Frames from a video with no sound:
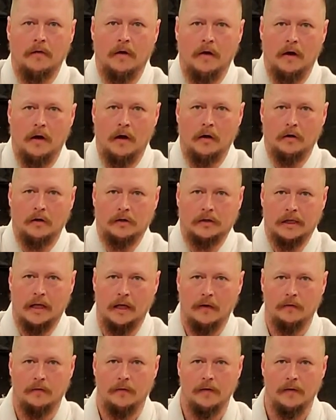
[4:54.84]
Hug
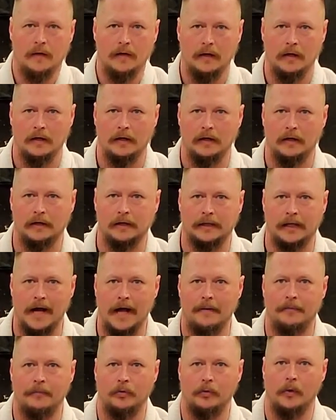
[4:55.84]
yourself,
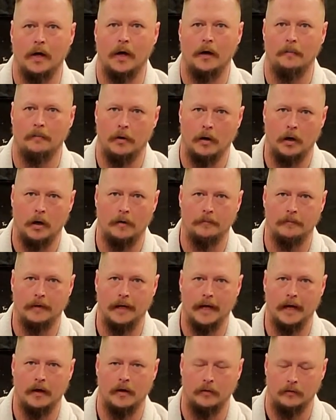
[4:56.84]
slap the ground, palm
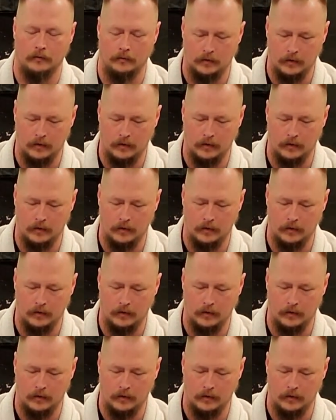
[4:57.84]
down.